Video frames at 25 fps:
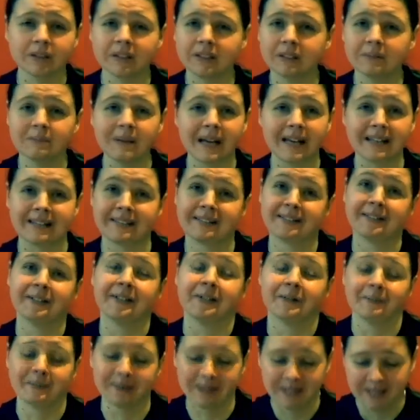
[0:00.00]
messed
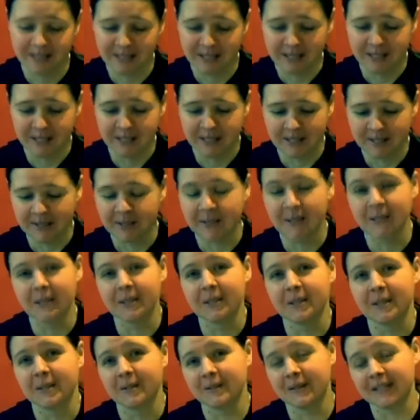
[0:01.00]
up
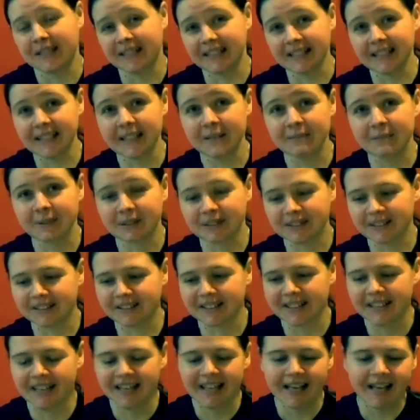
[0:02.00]
with the label
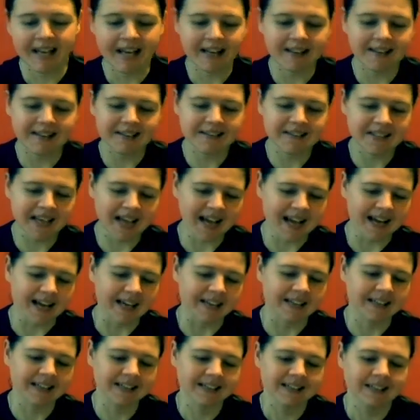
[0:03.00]
and the
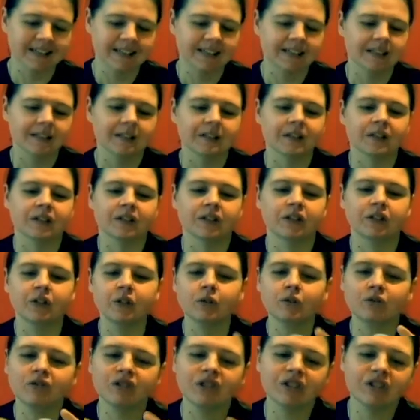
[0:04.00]
tag.
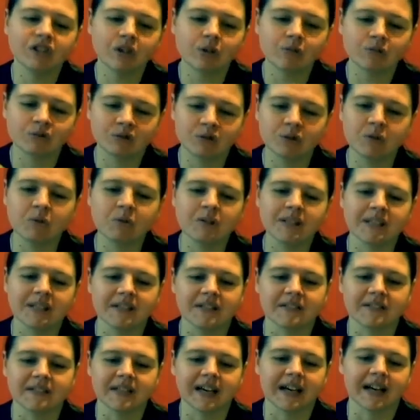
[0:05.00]
Gucci don't do
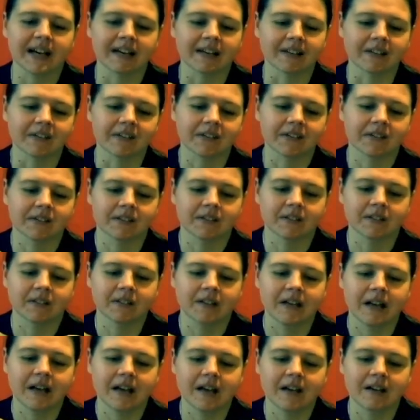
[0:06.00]
these tags.
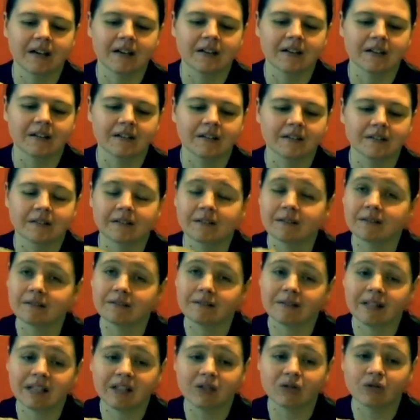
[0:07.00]

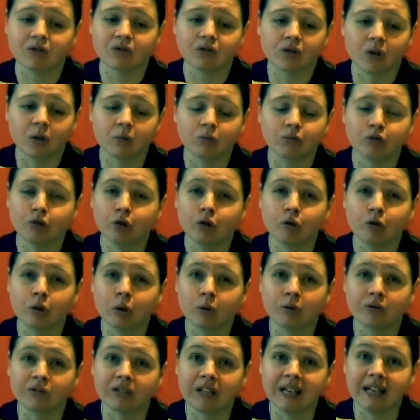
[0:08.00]
They just don't do
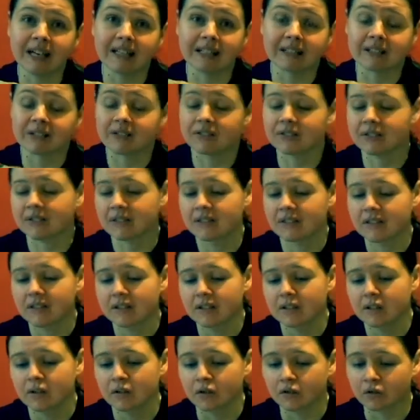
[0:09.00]
those tags.
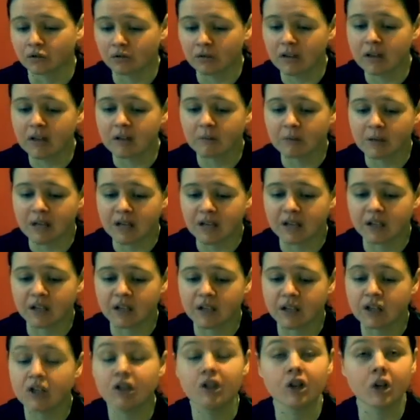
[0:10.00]
So straight away,
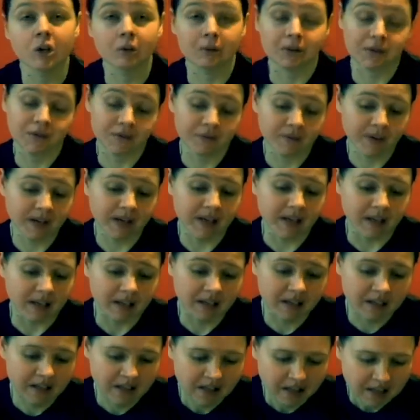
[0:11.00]
you know it's fake
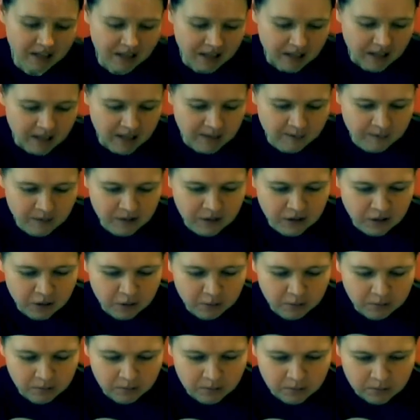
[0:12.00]
even
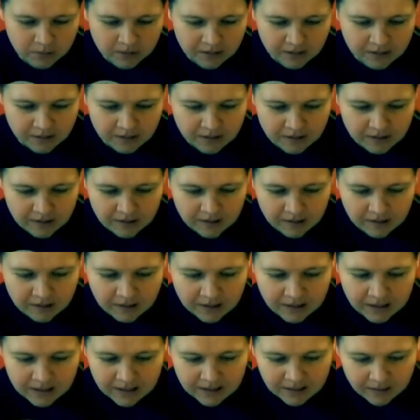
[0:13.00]
though
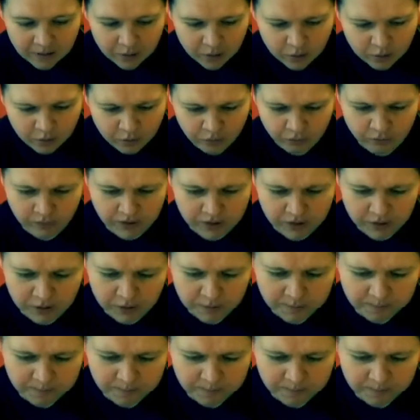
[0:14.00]
it looks real